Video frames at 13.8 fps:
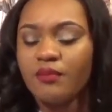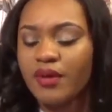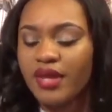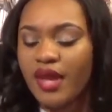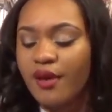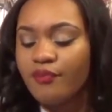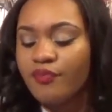
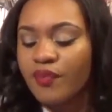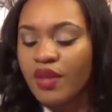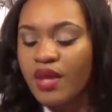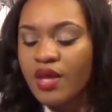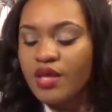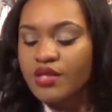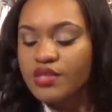But yeah,
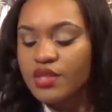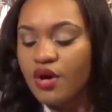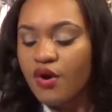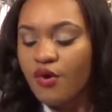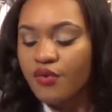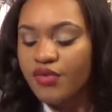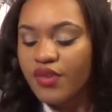
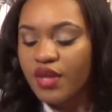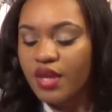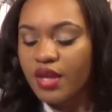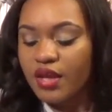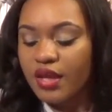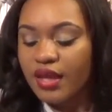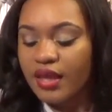so
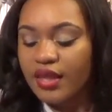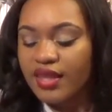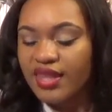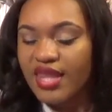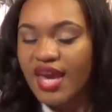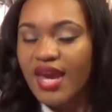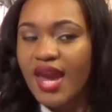then
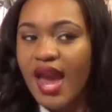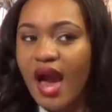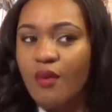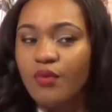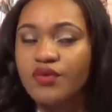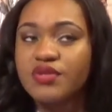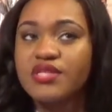
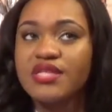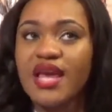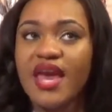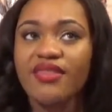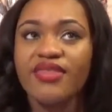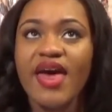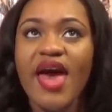I will
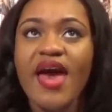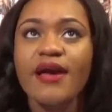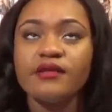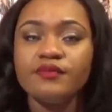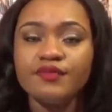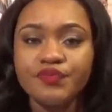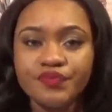say that